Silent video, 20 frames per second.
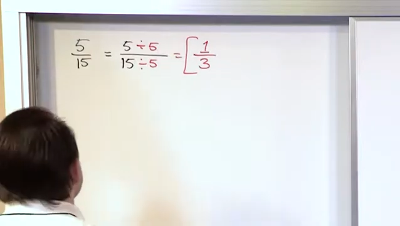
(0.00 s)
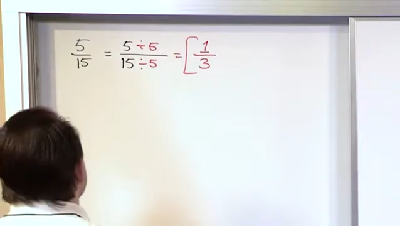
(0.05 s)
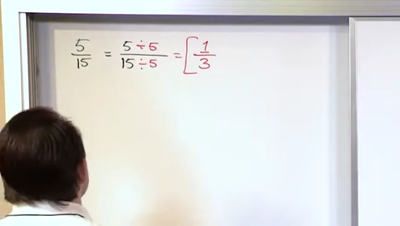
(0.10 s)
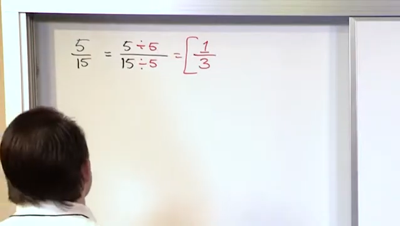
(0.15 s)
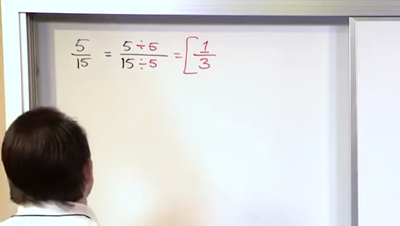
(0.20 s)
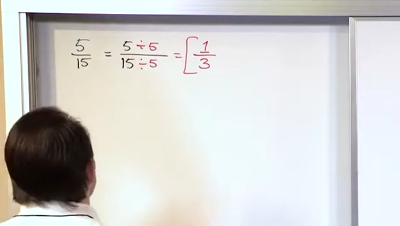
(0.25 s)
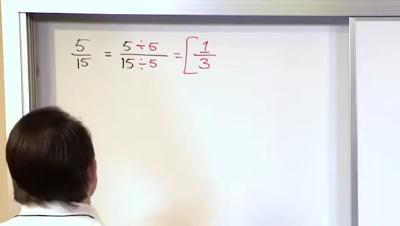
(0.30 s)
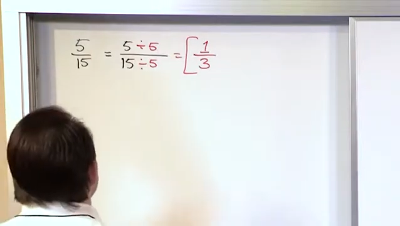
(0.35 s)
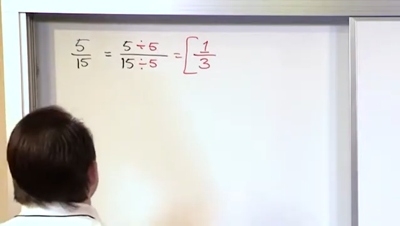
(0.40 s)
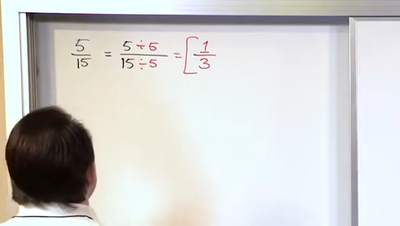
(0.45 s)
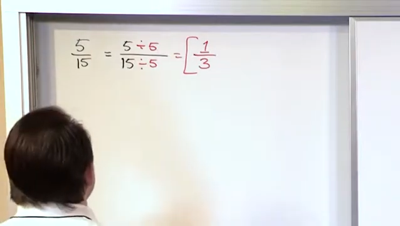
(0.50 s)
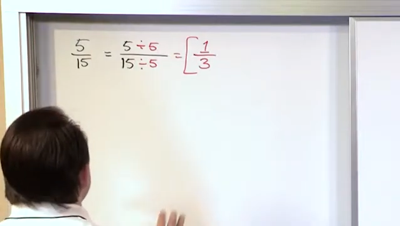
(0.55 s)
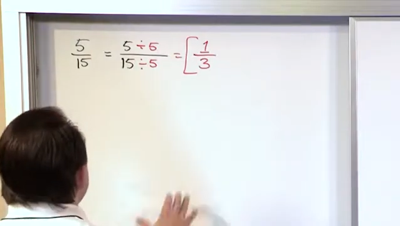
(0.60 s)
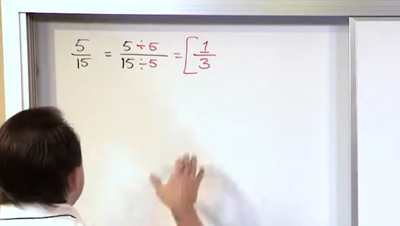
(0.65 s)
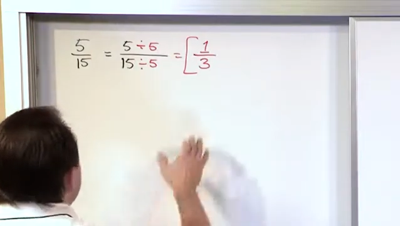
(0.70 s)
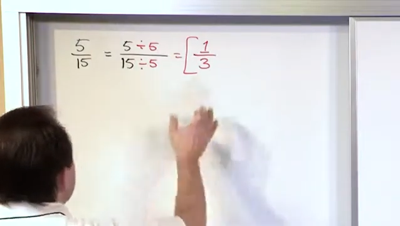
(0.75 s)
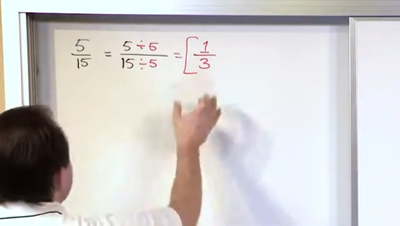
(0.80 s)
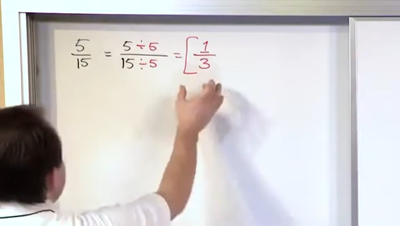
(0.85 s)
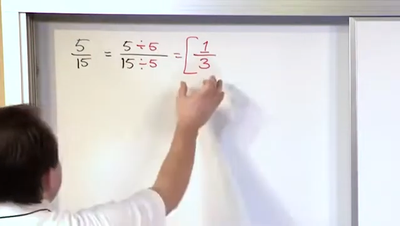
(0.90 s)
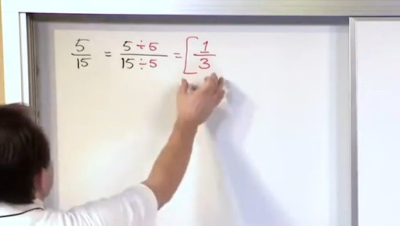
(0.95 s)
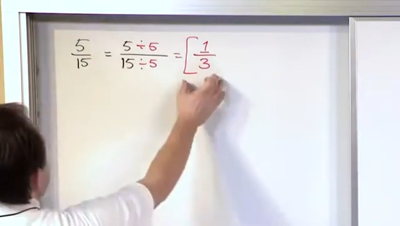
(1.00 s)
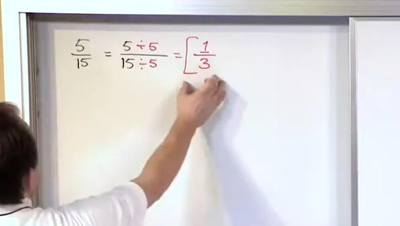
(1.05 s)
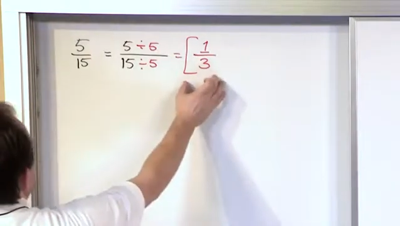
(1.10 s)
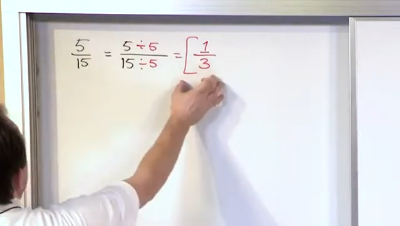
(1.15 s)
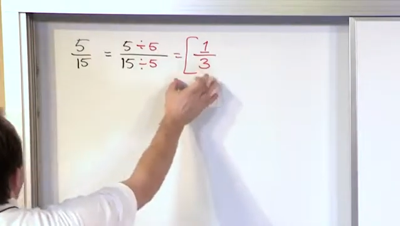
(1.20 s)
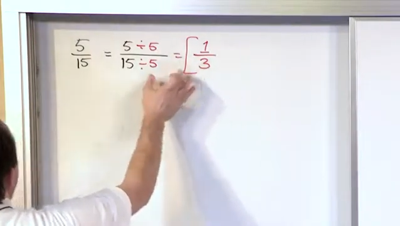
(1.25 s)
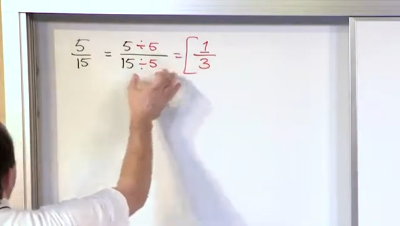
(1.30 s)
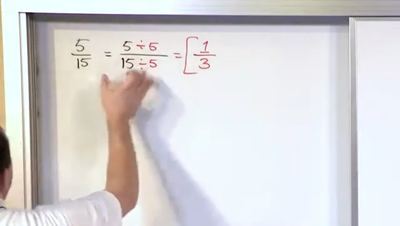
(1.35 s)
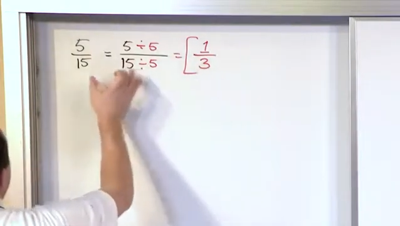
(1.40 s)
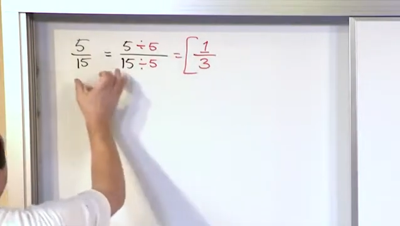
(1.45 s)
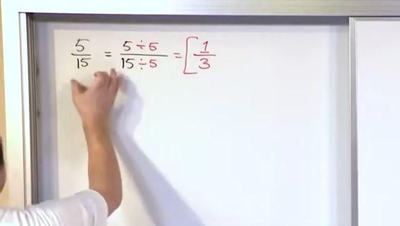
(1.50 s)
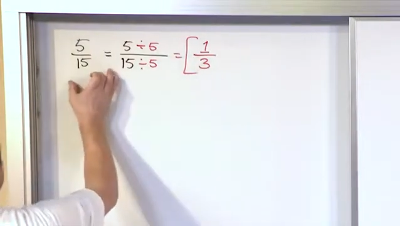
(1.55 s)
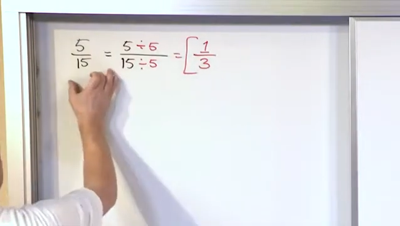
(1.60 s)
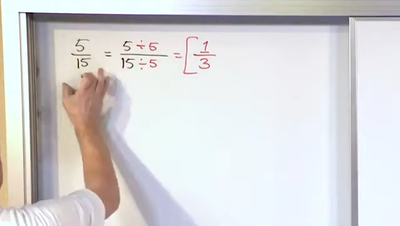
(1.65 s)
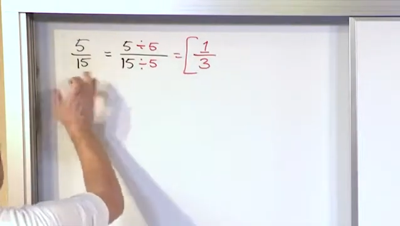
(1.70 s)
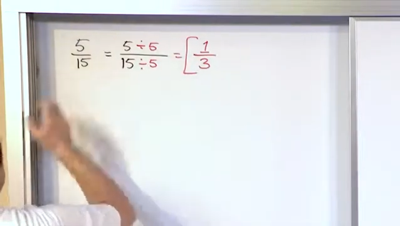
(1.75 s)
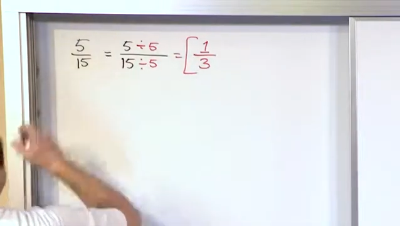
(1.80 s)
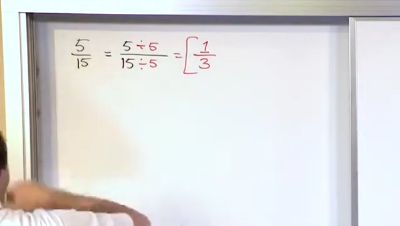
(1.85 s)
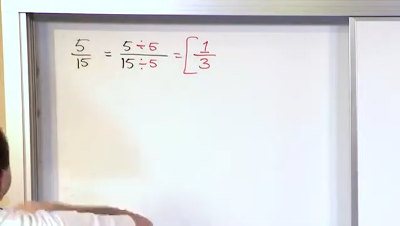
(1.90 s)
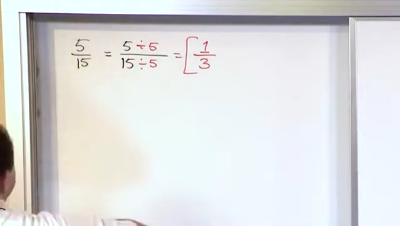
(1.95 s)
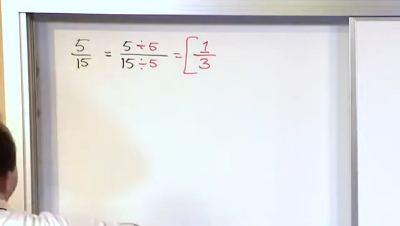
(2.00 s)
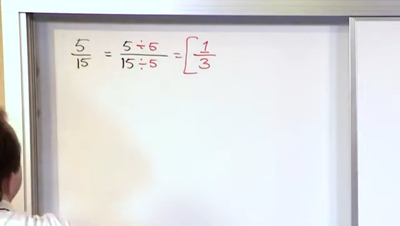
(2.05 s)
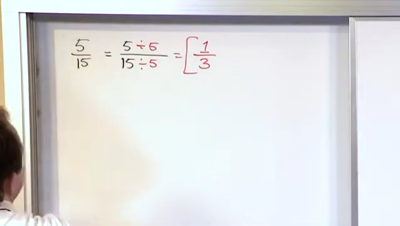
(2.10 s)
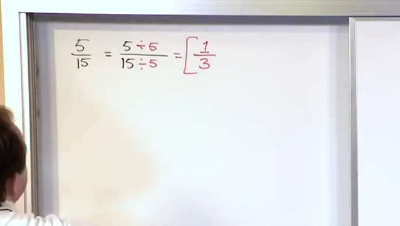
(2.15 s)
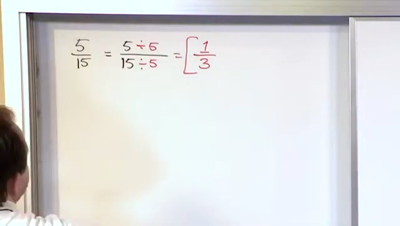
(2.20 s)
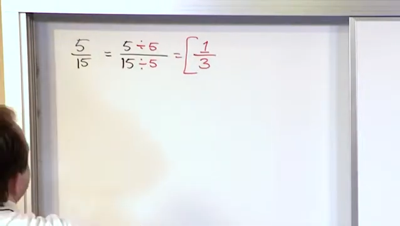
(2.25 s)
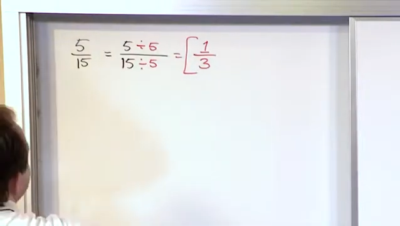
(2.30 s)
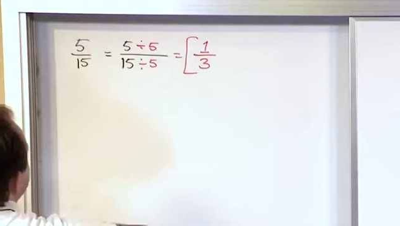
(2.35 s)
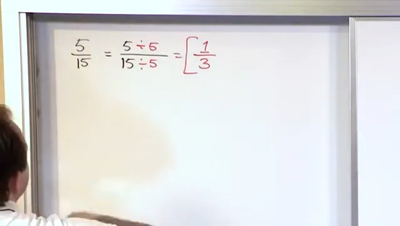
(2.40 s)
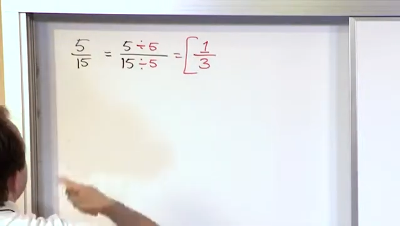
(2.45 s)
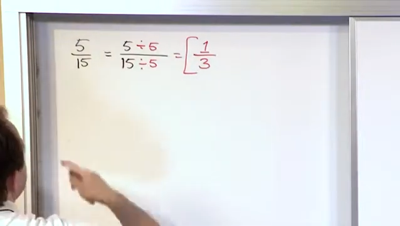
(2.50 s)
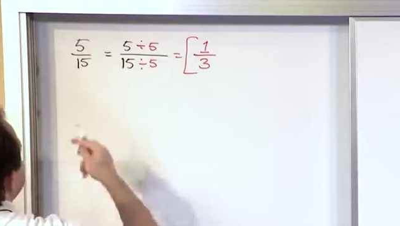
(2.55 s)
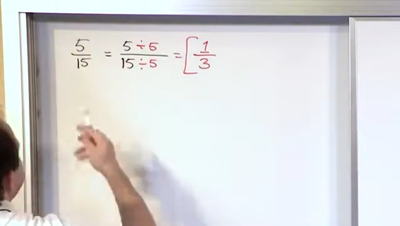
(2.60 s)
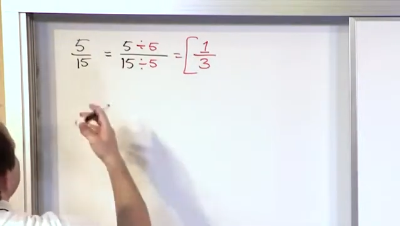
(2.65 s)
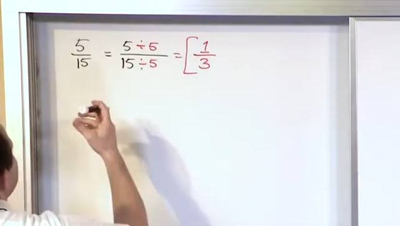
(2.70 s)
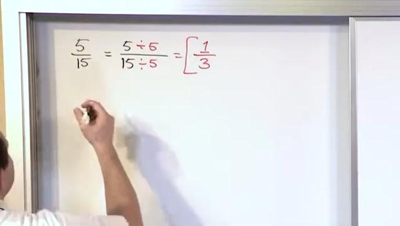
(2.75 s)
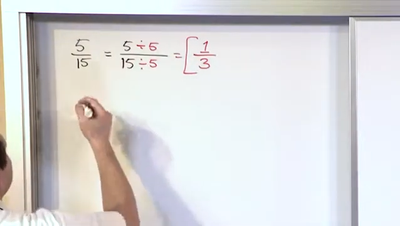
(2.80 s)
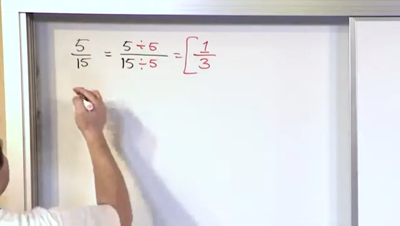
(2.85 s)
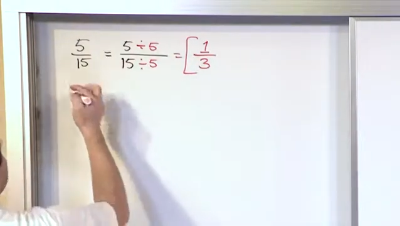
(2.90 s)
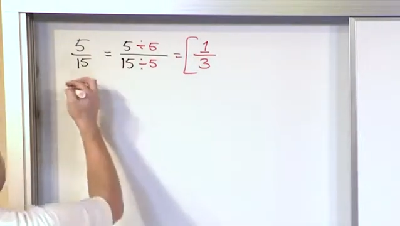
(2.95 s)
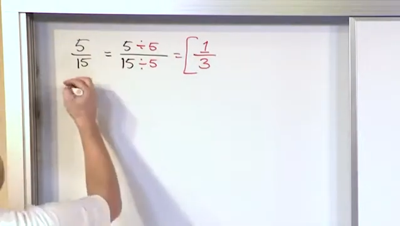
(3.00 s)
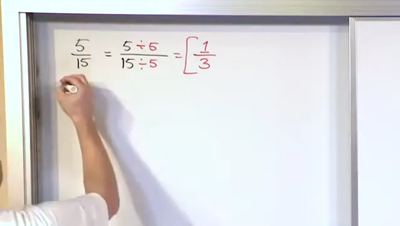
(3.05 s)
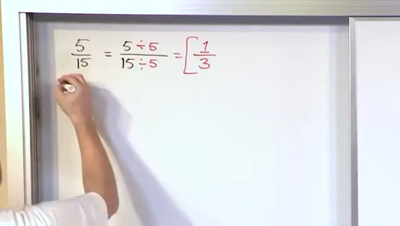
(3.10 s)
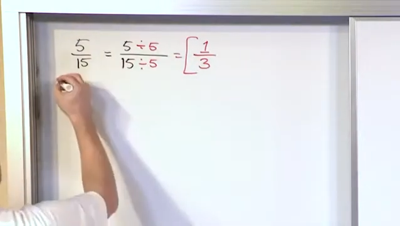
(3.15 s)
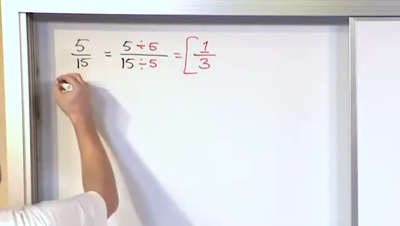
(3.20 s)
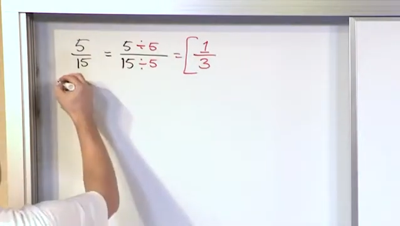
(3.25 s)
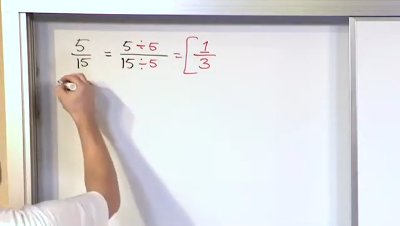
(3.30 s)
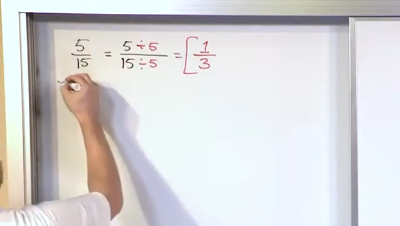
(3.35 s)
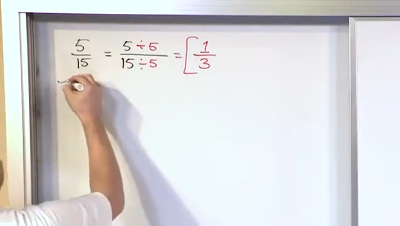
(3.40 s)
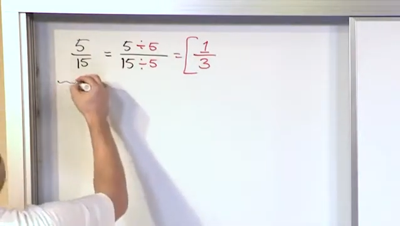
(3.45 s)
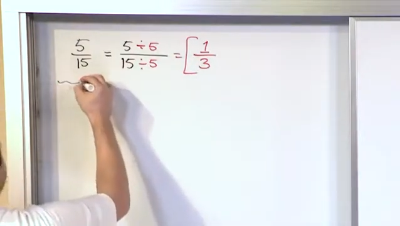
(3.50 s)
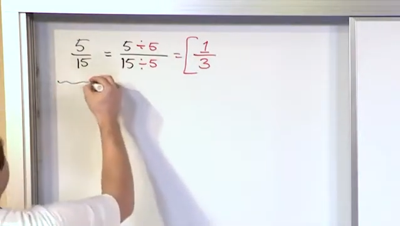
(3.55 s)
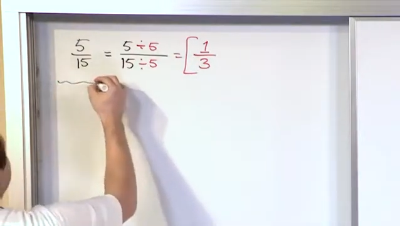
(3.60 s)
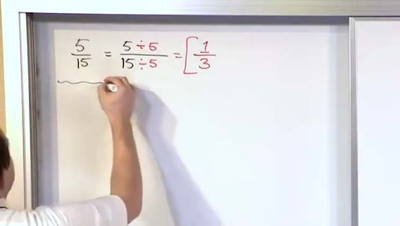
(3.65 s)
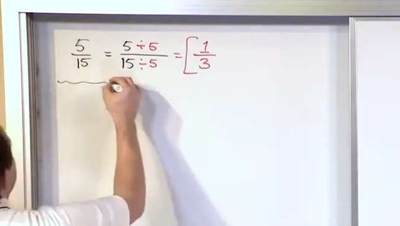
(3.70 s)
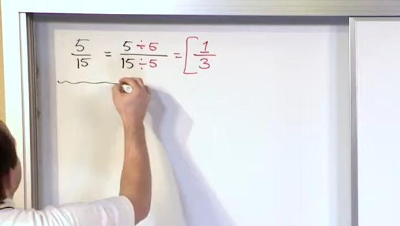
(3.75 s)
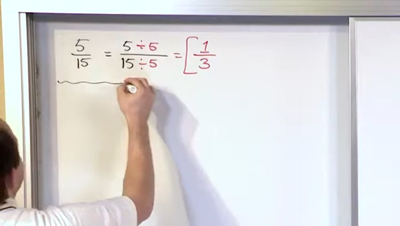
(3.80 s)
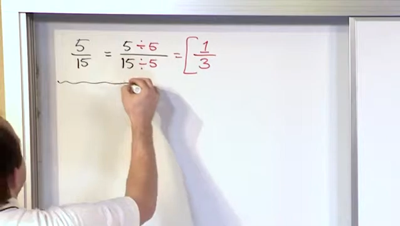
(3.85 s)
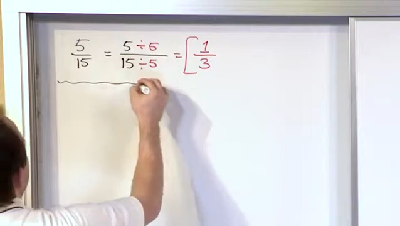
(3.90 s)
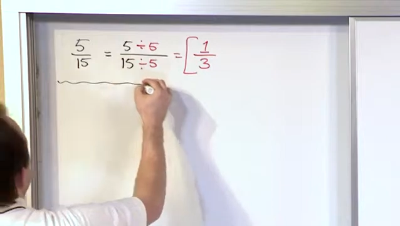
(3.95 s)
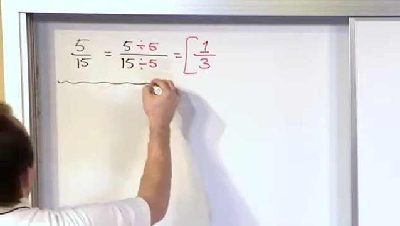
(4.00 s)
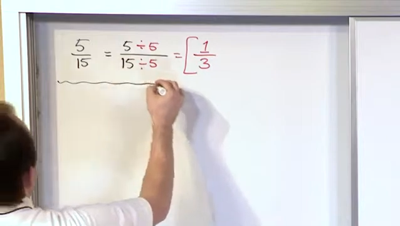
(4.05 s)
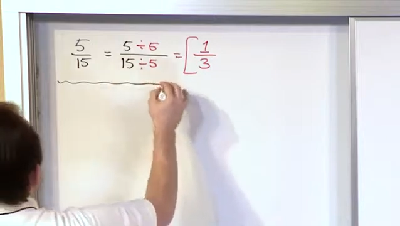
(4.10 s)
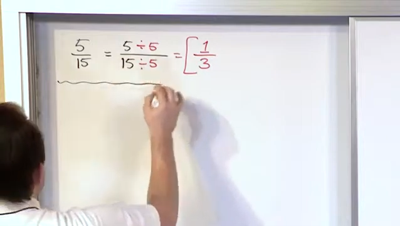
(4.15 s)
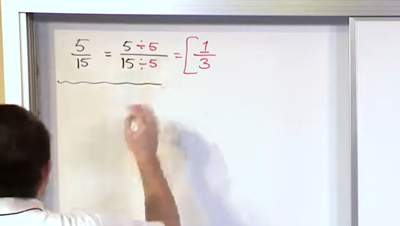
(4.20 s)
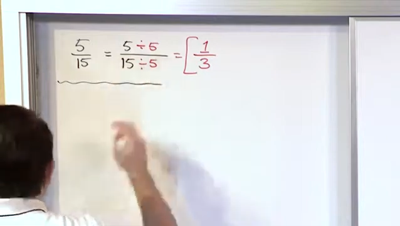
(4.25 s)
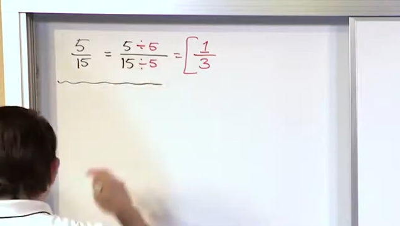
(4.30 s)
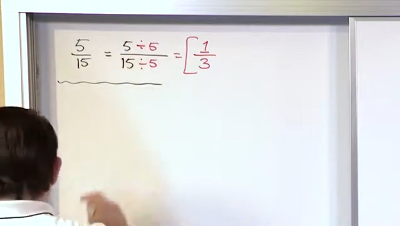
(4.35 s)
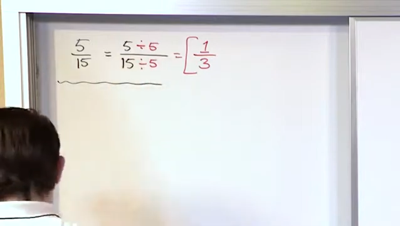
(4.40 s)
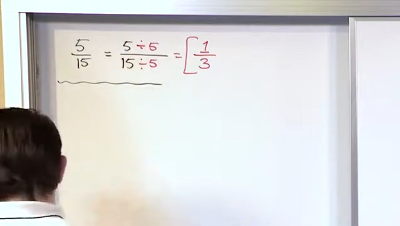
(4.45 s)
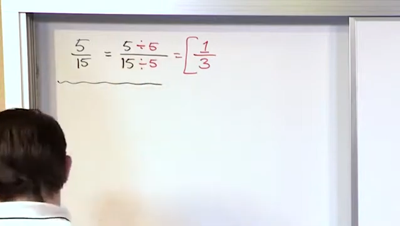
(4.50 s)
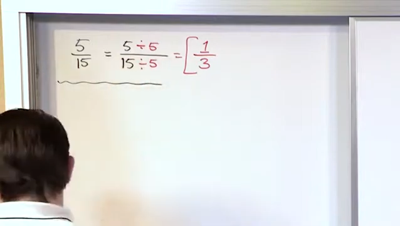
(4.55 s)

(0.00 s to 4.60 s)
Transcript: No face is visible, so there are no lips to read.